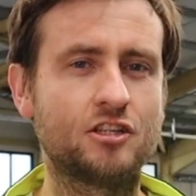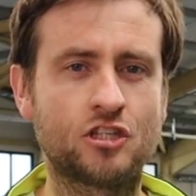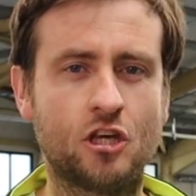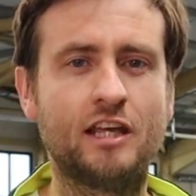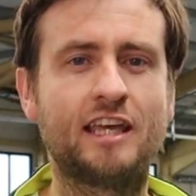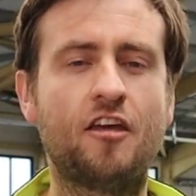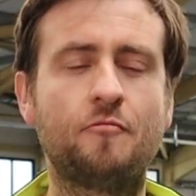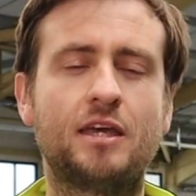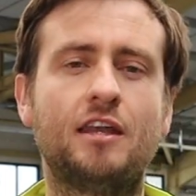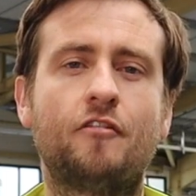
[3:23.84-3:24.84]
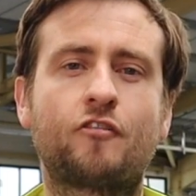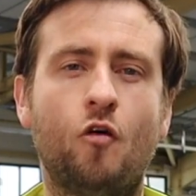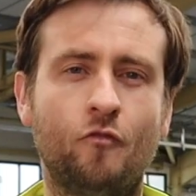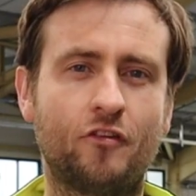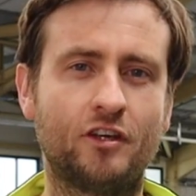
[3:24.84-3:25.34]
it certainly gave me enough
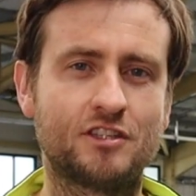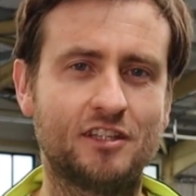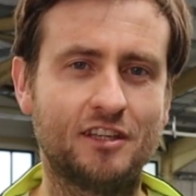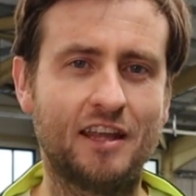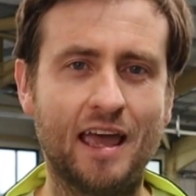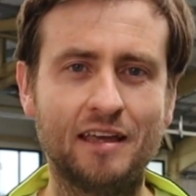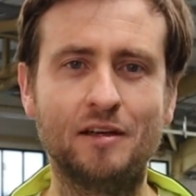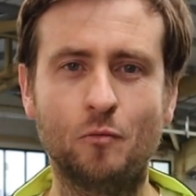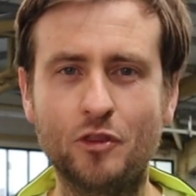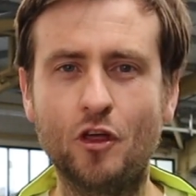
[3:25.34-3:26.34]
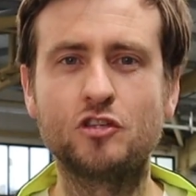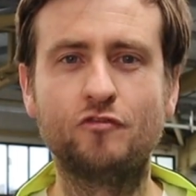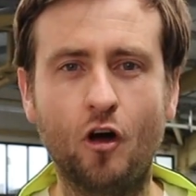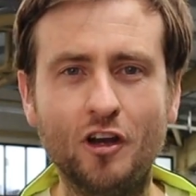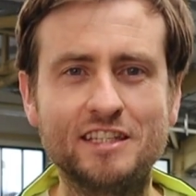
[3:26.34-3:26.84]
confidence at the net with those
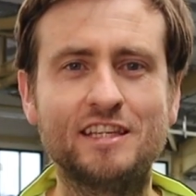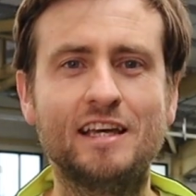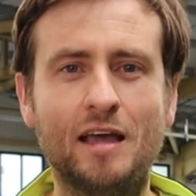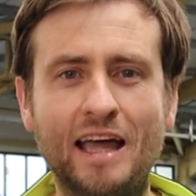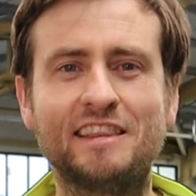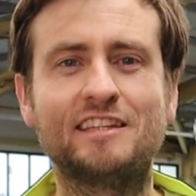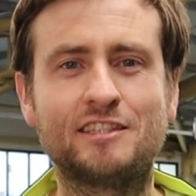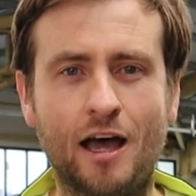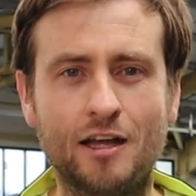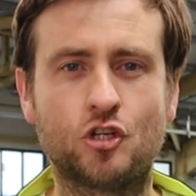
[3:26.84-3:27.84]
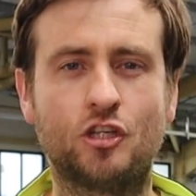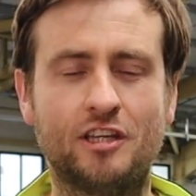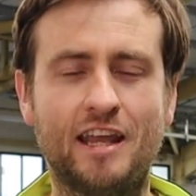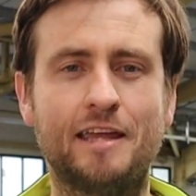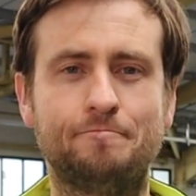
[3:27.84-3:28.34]
volleys and the touch at the net.